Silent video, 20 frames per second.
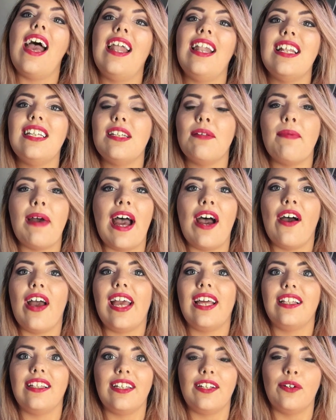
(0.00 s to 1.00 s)
and it's about
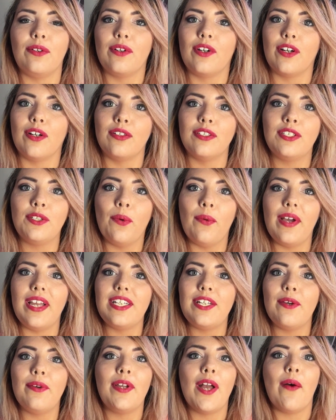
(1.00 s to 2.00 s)
a little girl's
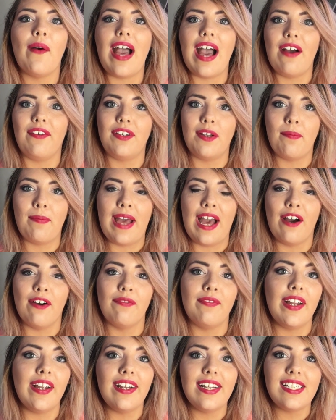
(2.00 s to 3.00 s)
toys who go out and about,
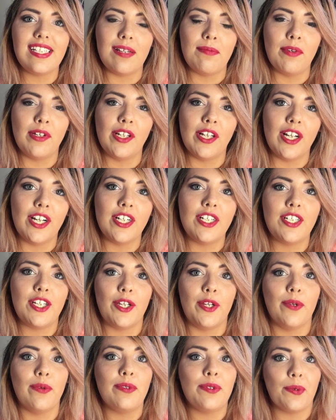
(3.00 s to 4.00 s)
very similar
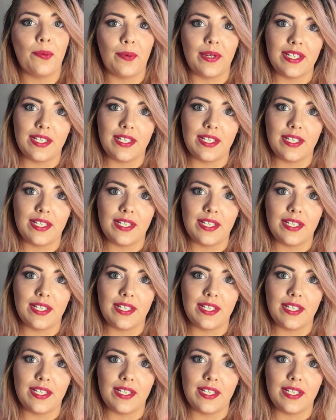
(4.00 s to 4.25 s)
to Toy